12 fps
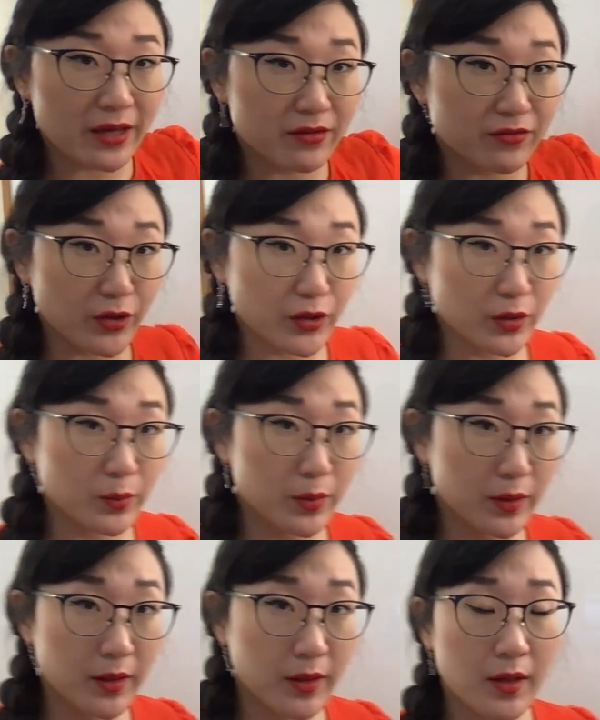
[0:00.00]
a verb?
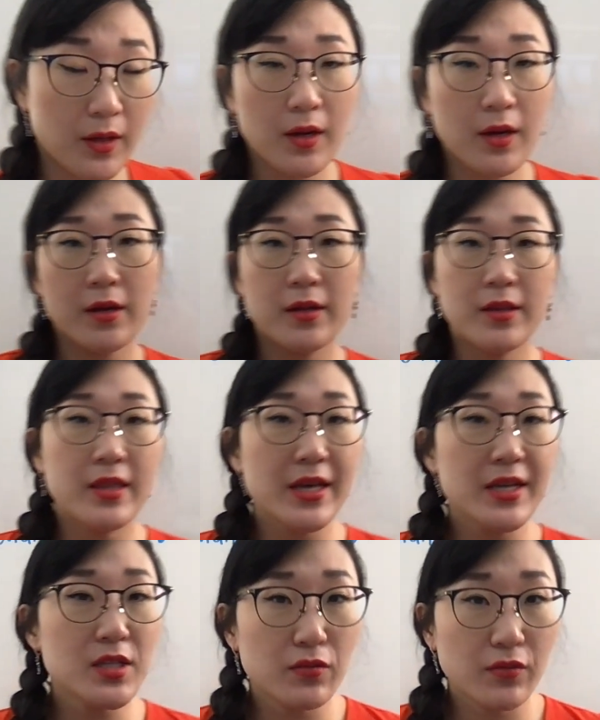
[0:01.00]

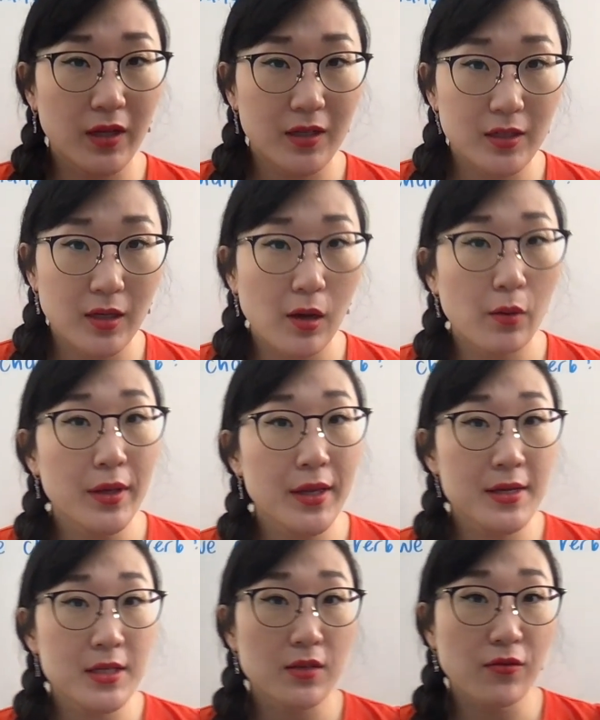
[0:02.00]
This video
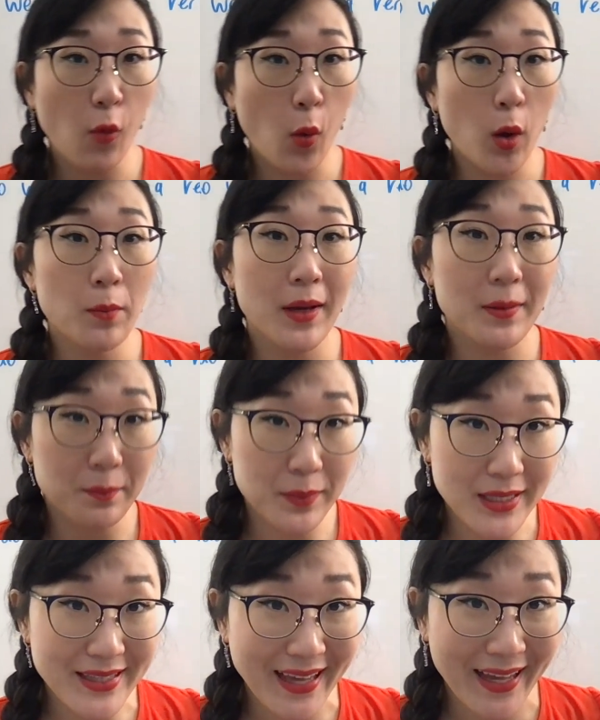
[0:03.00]
is for my
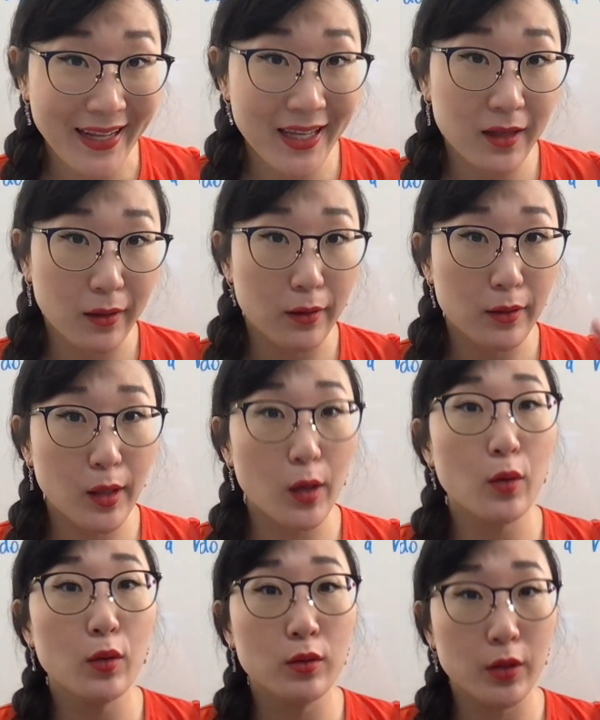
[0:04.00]
beginning
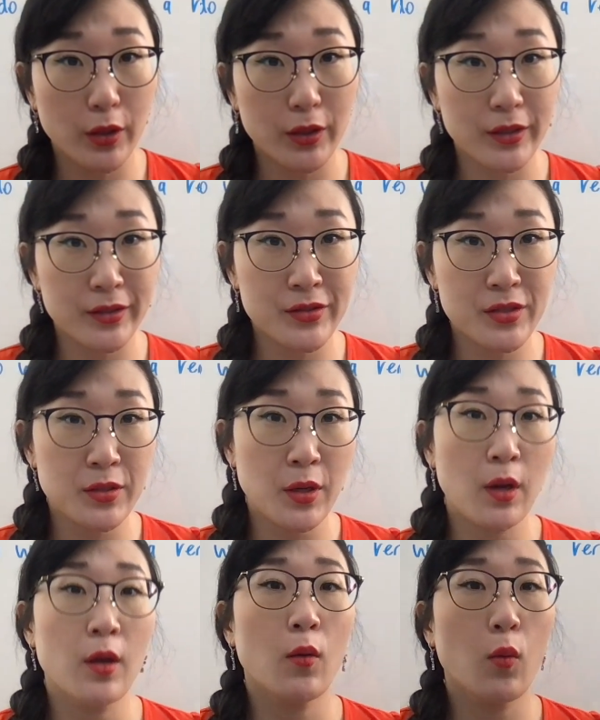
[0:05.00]
low learners,
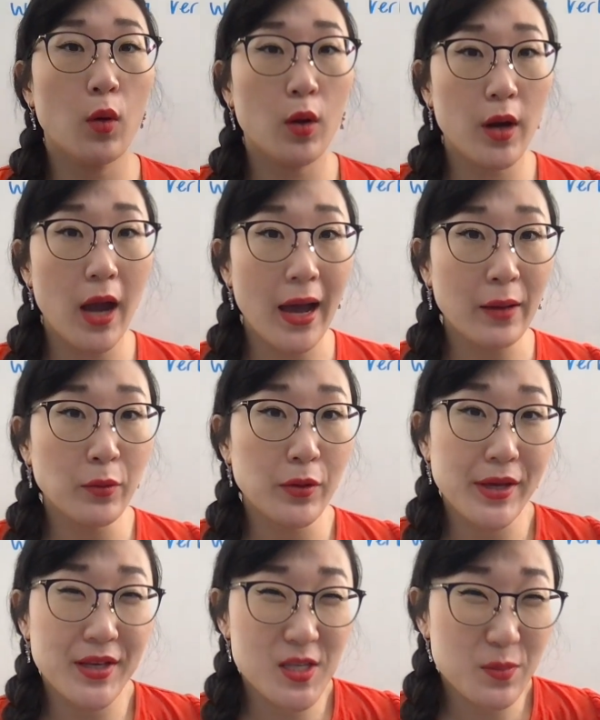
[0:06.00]
where I will
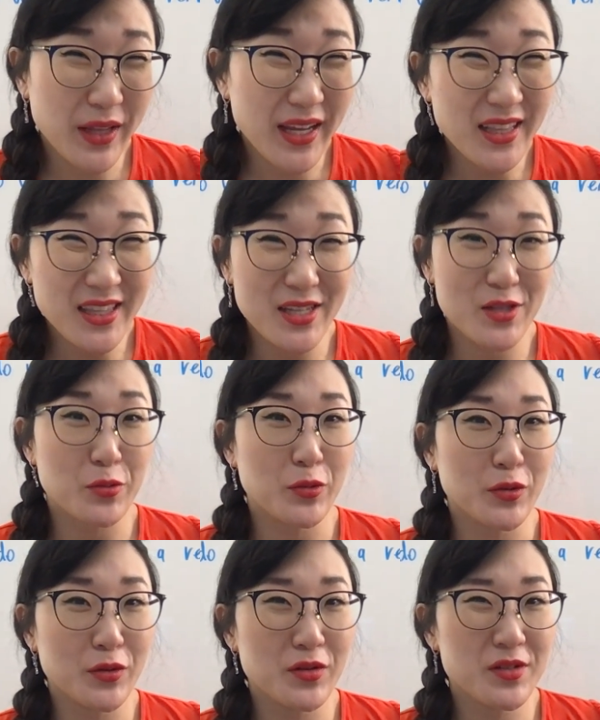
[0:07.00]
explain these
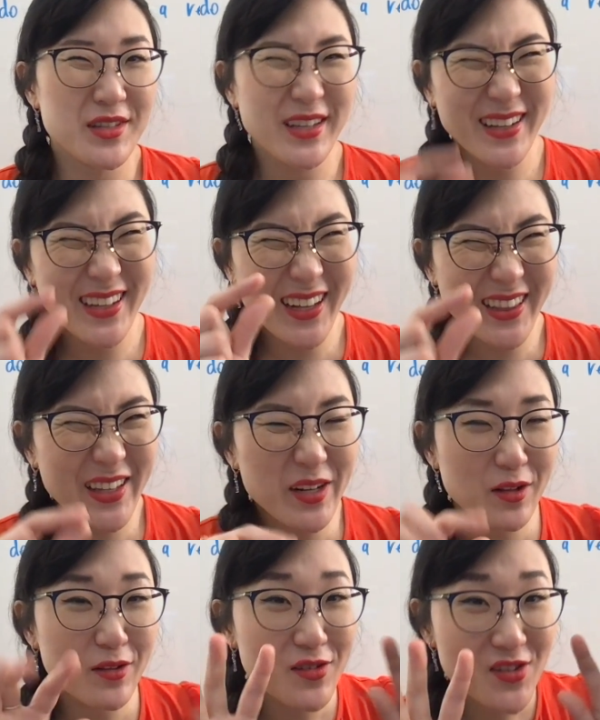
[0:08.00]
rules a
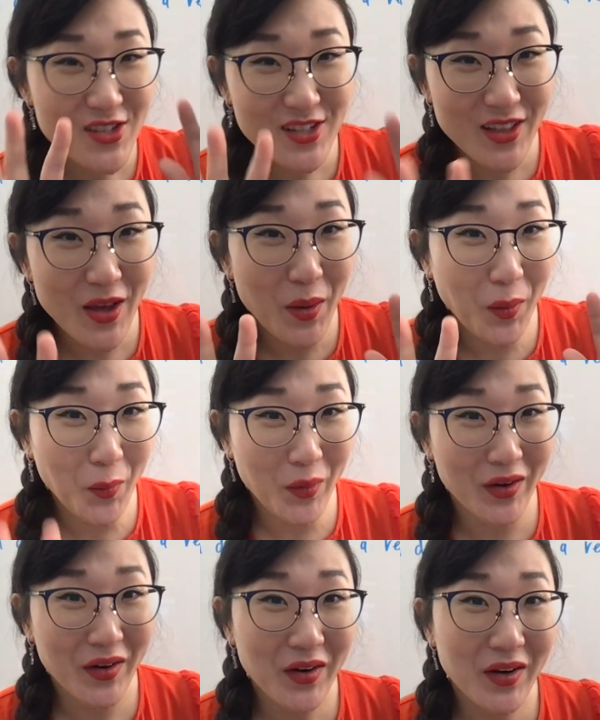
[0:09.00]
little
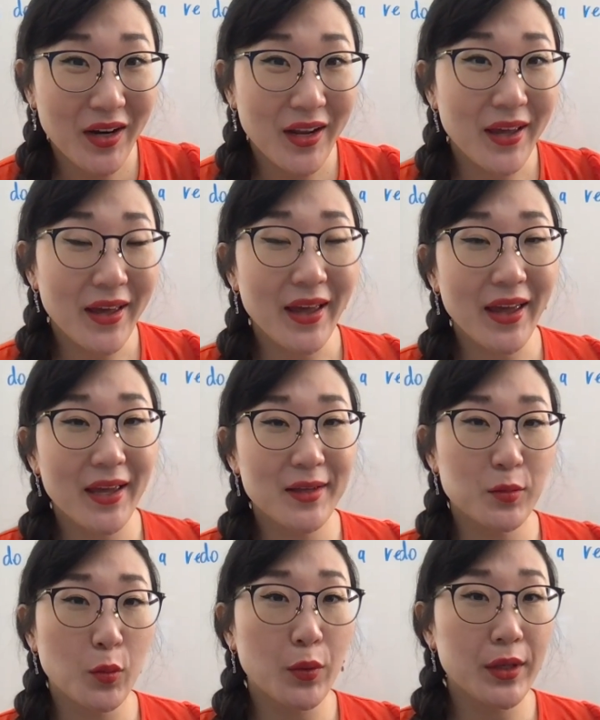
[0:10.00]
slower.
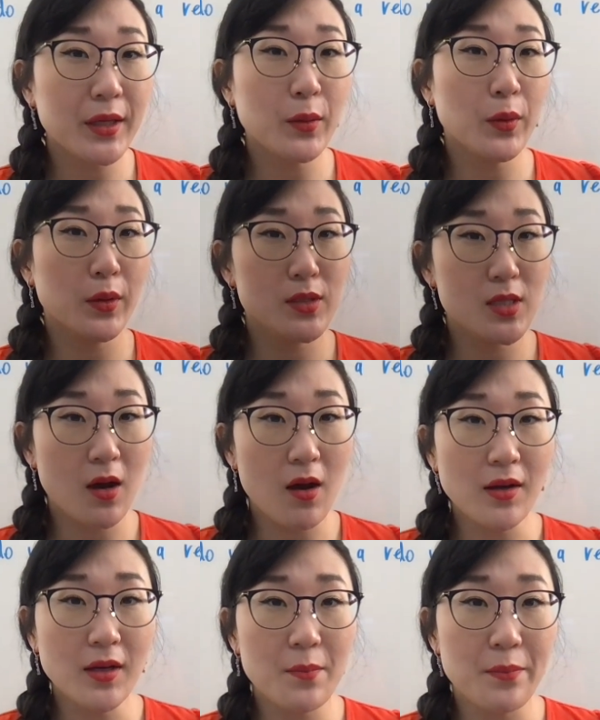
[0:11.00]
And we will
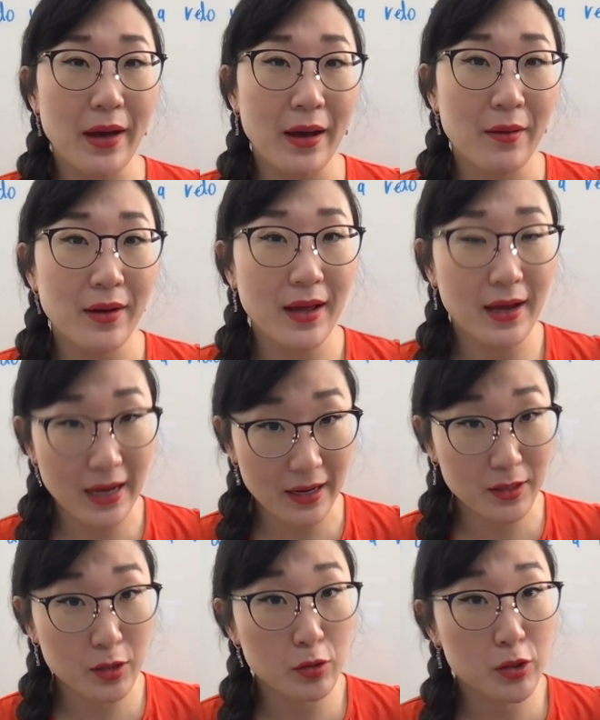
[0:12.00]
talk about how
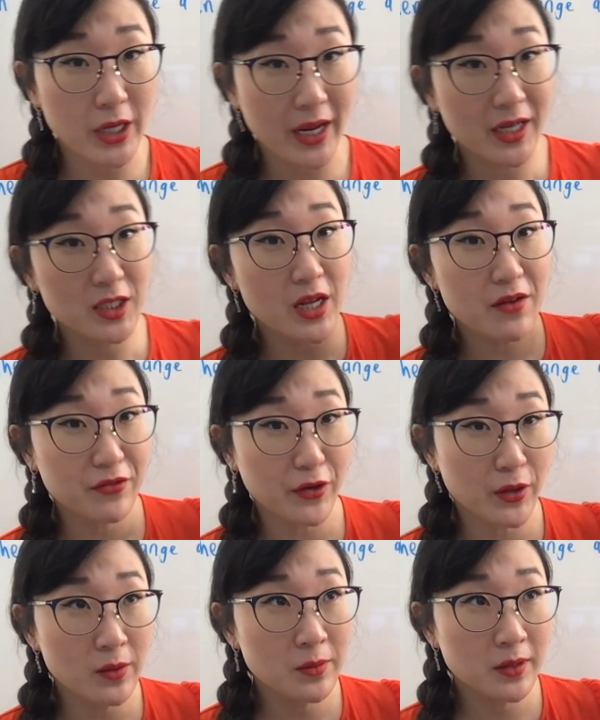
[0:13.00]
you change a
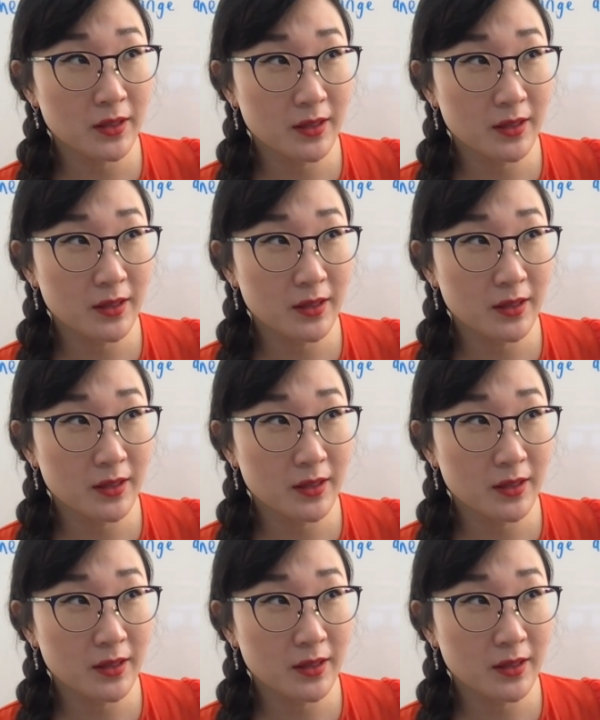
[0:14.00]
verb